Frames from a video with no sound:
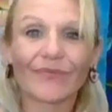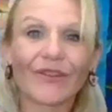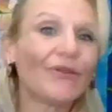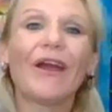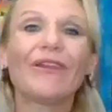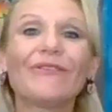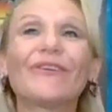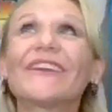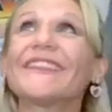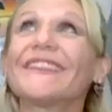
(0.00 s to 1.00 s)
You know how you
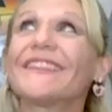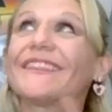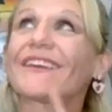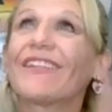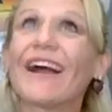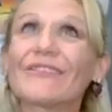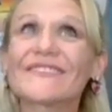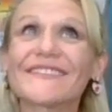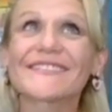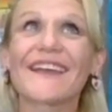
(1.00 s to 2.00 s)
look at the
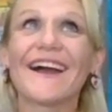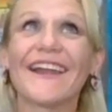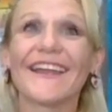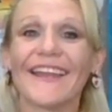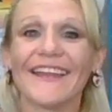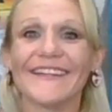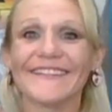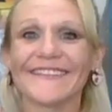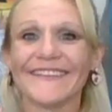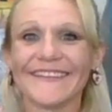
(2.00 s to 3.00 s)
clouds in the sky
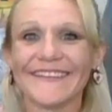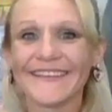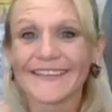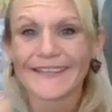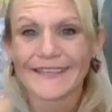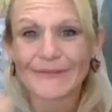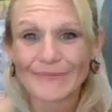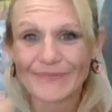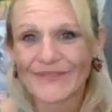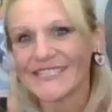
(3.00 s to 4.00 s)
and
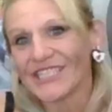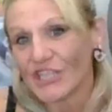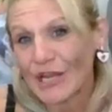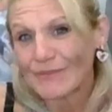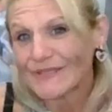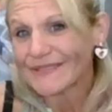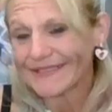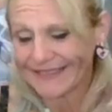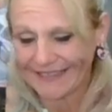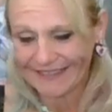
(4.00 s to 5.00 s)
see shapes?
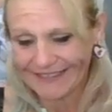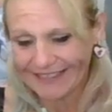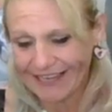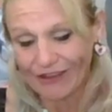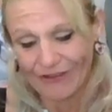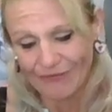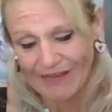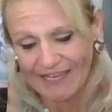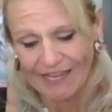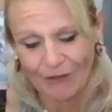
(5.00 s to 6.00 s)
Like, I love
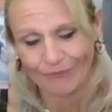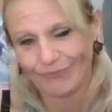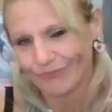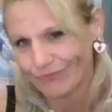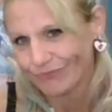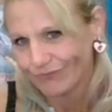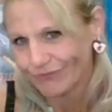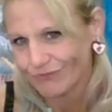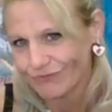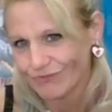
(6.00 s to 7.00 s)
making out
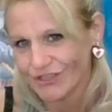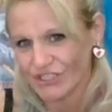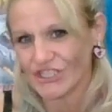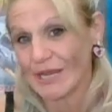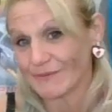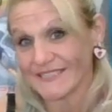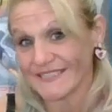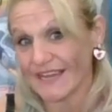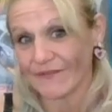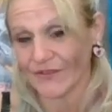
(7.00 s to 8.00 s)
the shapes
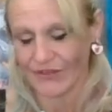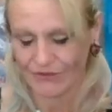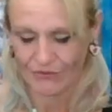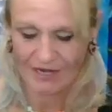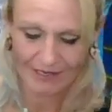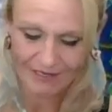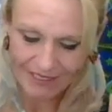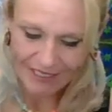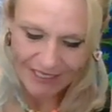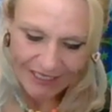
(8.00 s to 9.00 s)
inside of a Thunderegg.
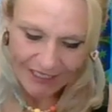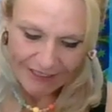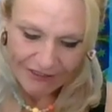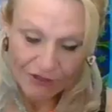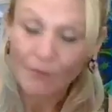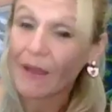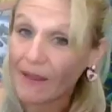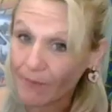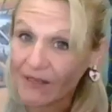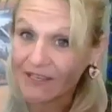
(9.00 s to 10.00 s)
So in my
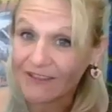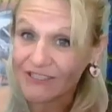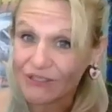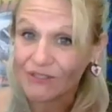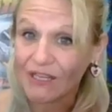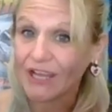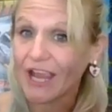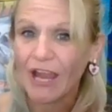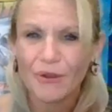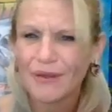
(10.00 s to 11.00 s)
opinion, this looks like a
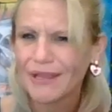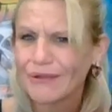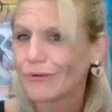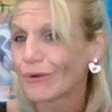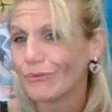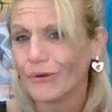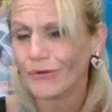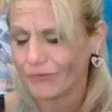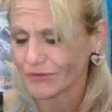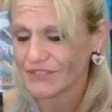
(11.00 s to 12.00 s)
coyote or a
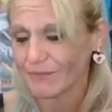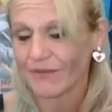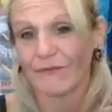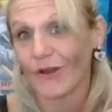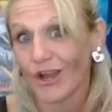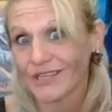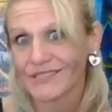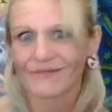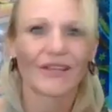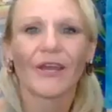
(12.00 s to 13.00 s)
wolf or a
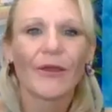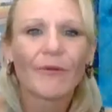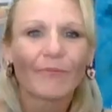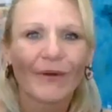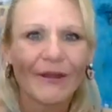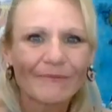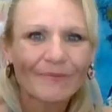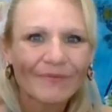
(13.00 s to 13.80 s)
fox, but